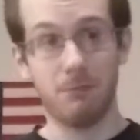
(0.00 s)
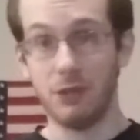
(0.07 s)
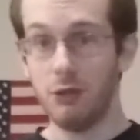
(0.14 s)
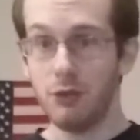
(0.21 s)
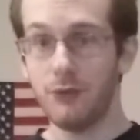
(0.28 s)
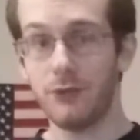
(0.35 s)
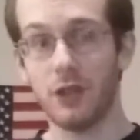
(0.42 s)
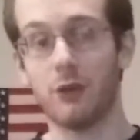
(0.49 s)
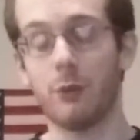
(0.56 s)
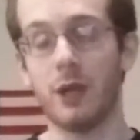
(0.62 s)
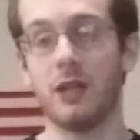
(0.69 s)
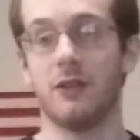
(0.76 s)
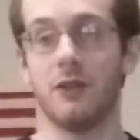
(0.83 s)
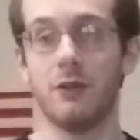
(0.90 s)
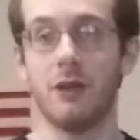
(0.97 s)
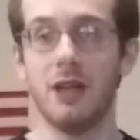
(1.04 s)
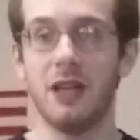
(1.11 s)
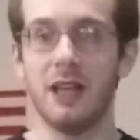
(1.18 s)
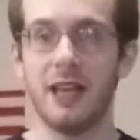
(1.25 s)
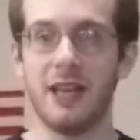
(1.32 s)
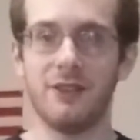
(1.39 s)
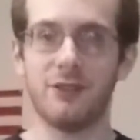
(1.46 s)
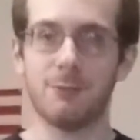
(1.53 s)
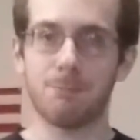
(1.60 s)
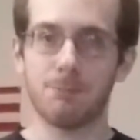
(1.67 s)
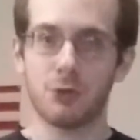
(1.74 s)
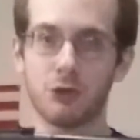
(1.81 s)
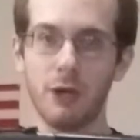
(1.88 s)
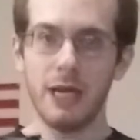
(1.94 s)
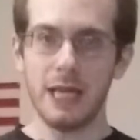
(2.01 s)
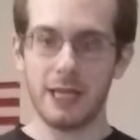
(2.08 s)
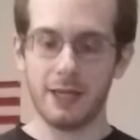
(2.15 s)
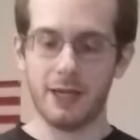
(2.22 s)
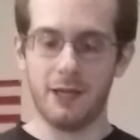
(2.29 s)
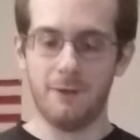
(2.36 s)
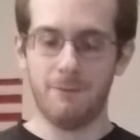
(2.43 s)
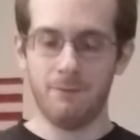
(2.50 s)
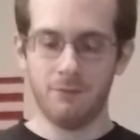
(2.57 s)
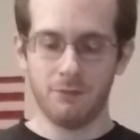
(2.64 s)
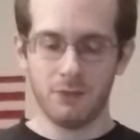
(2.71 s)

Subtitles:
use for the 22, is training gun.